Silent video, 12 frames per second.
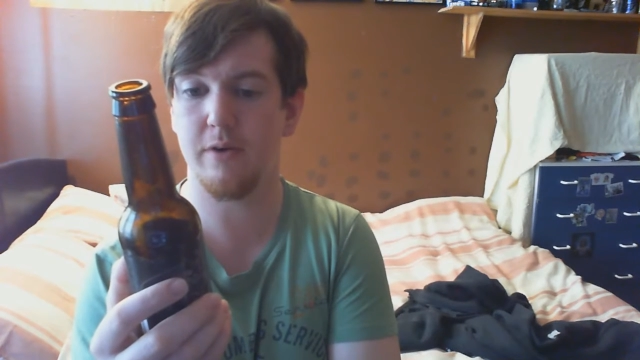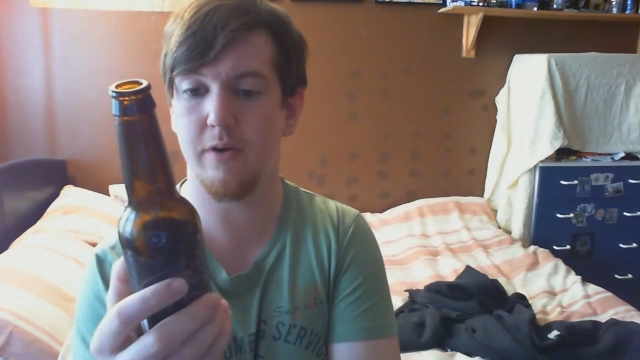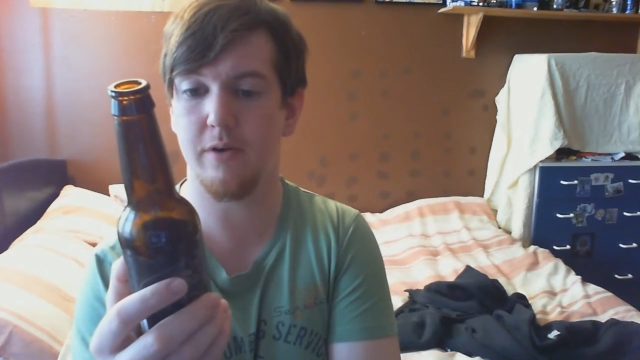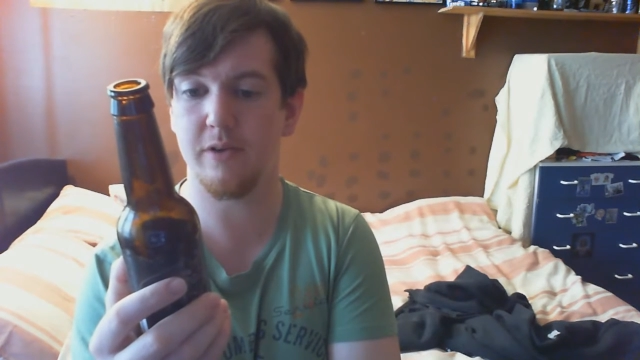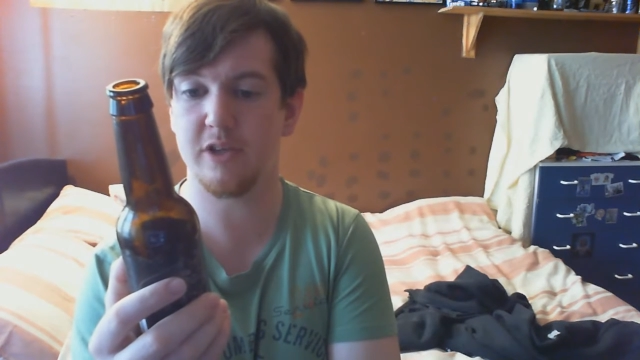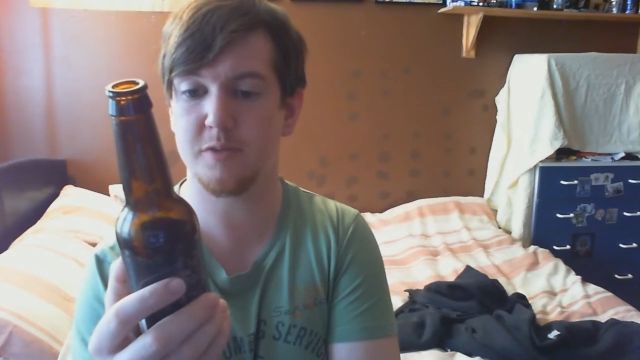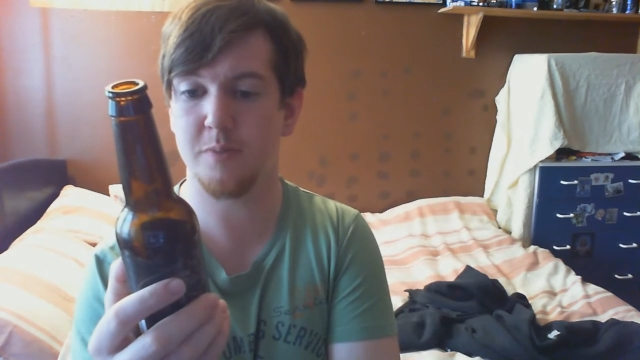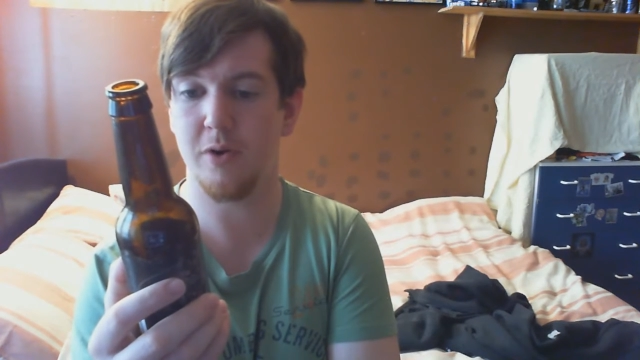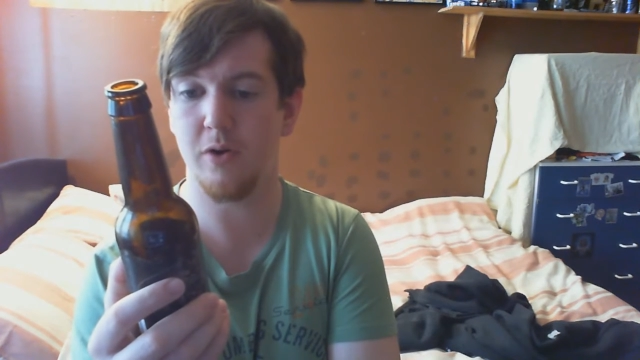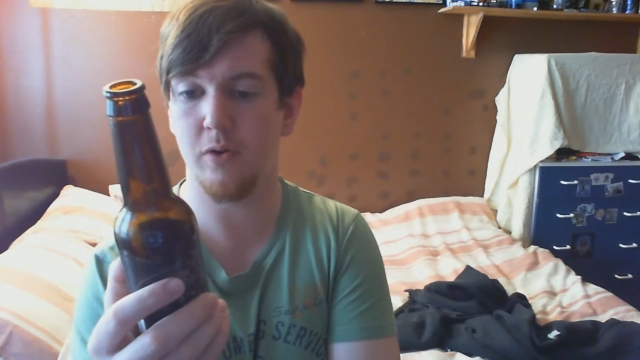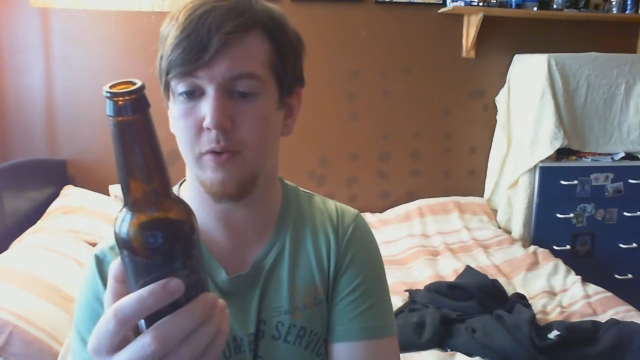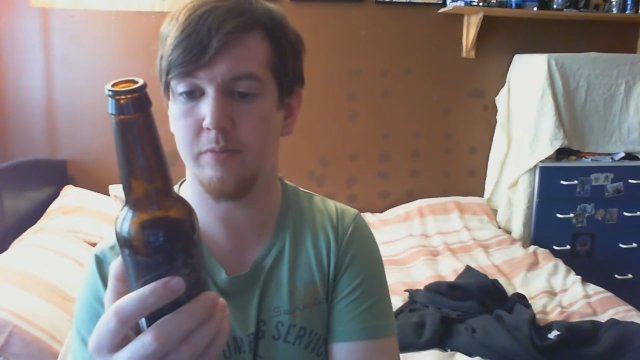on this
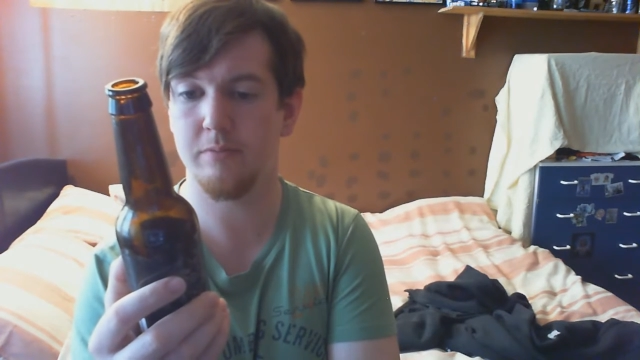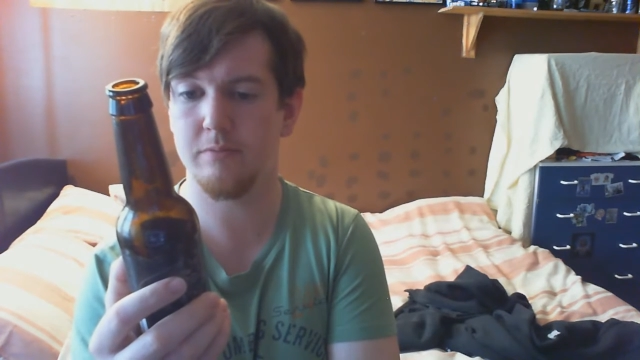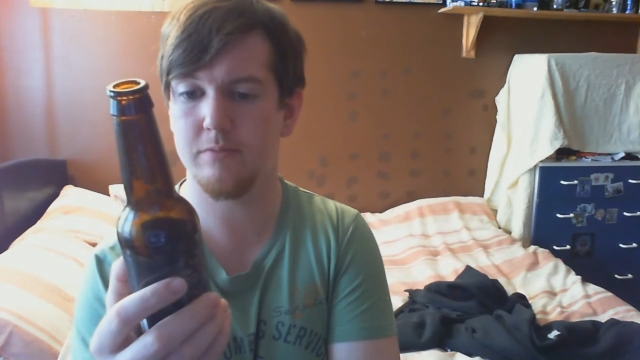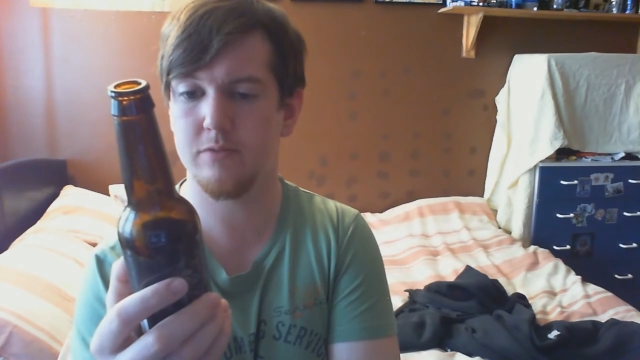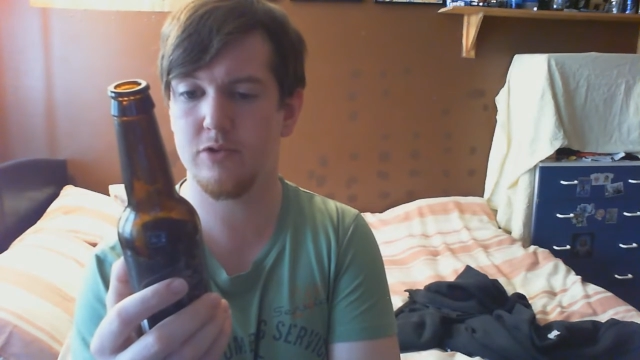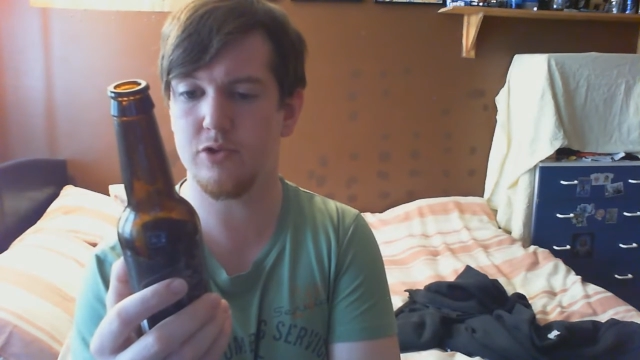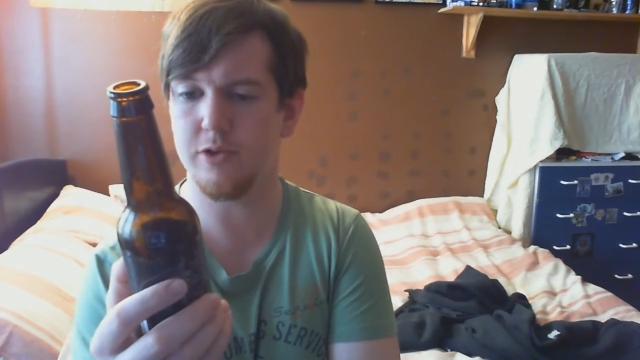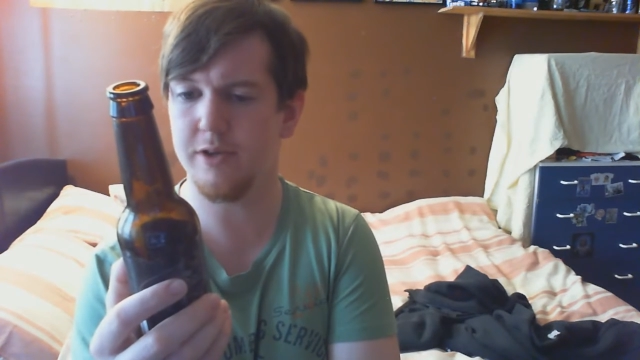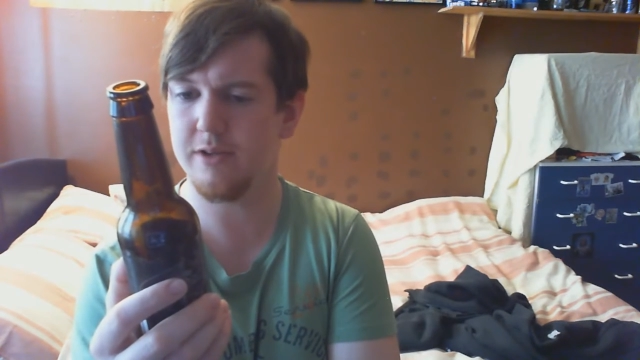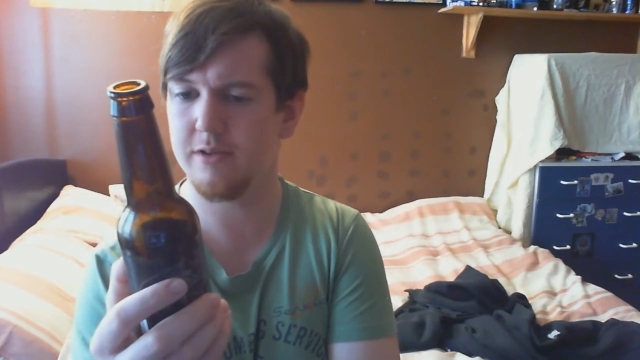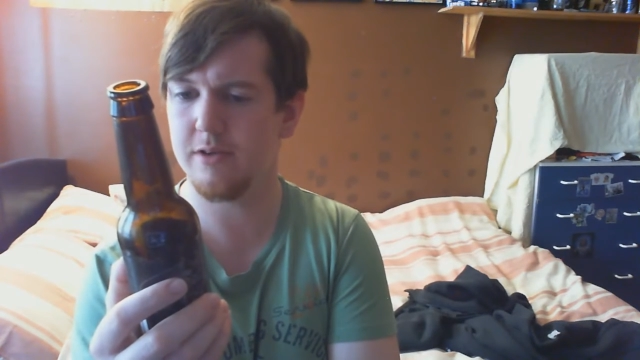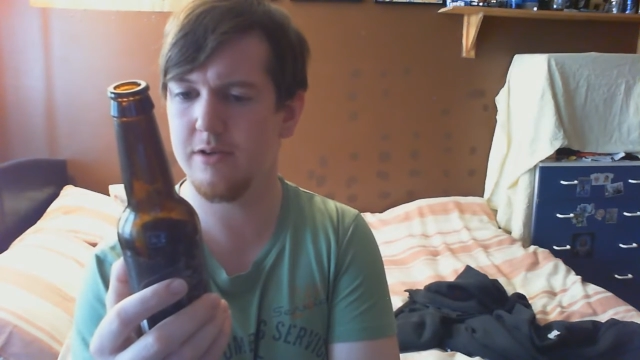bottle, should
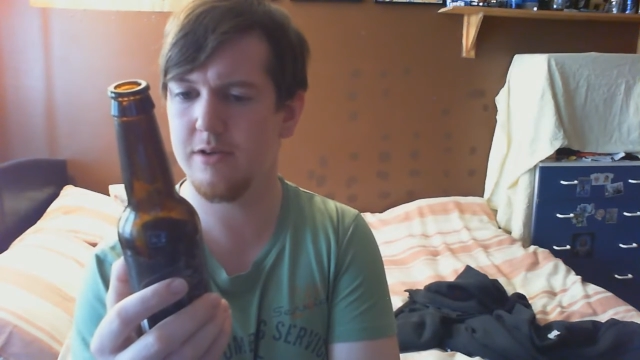it?